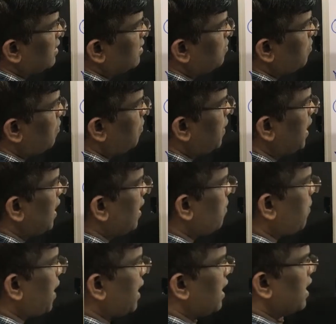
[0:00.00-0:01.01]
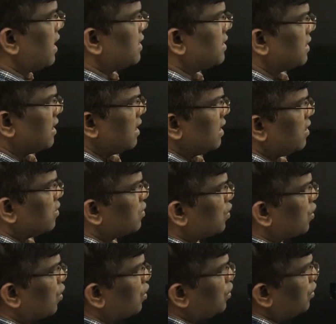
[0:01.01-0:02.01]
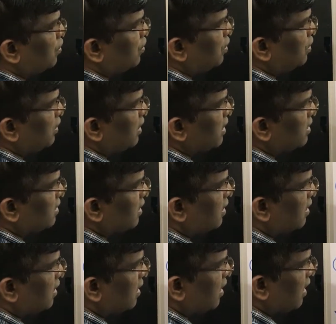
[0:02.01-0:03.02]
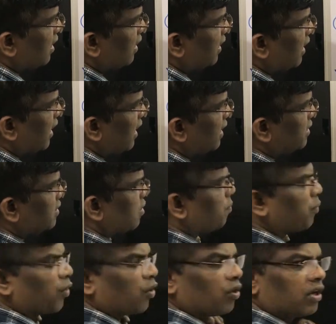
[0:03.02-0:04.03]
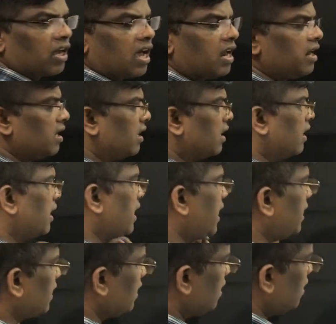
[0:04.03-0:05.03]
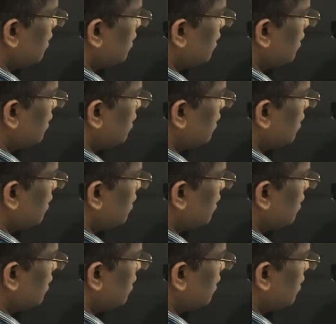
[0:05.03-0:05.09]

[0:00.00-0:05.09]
is Br minus. So this takes a proton, right?